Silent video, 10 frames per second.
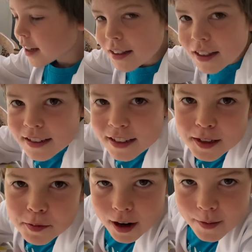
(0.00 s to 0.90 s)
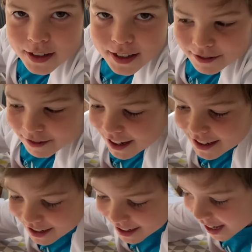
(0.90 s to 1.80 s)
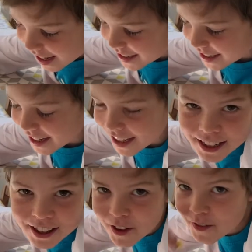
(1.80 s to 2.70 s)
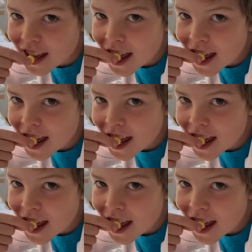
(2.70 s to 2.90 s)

This experiment's great because I get to eat them.